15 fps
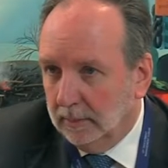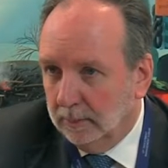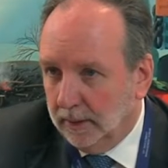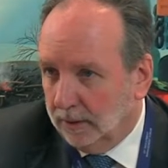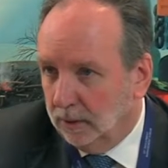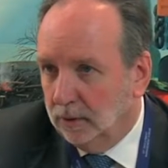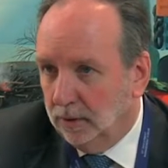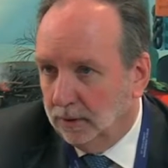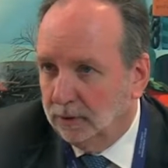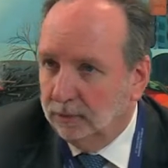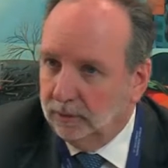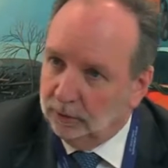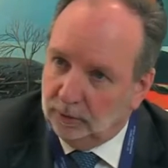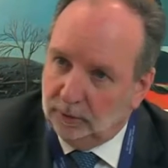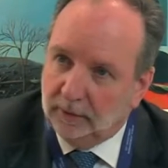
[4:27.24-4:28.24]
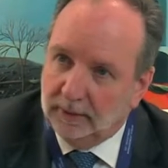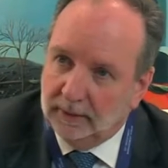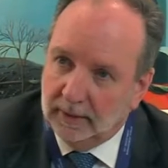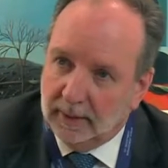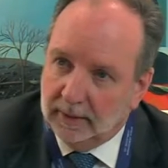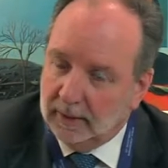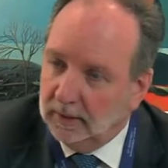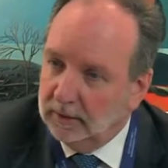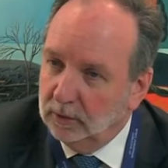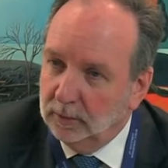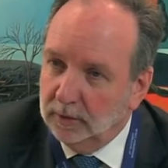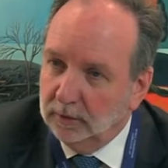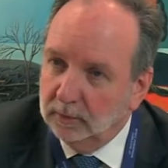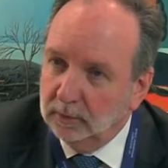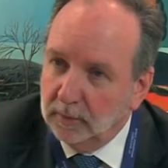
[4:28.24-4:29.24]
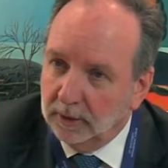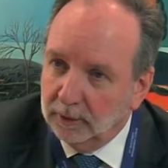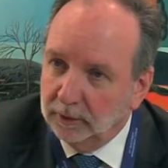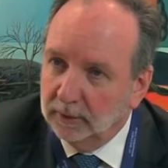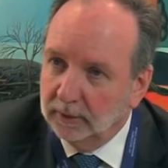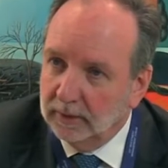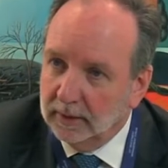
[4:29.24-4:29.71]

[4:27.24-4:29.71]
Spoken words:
better cost structures, and adequate information.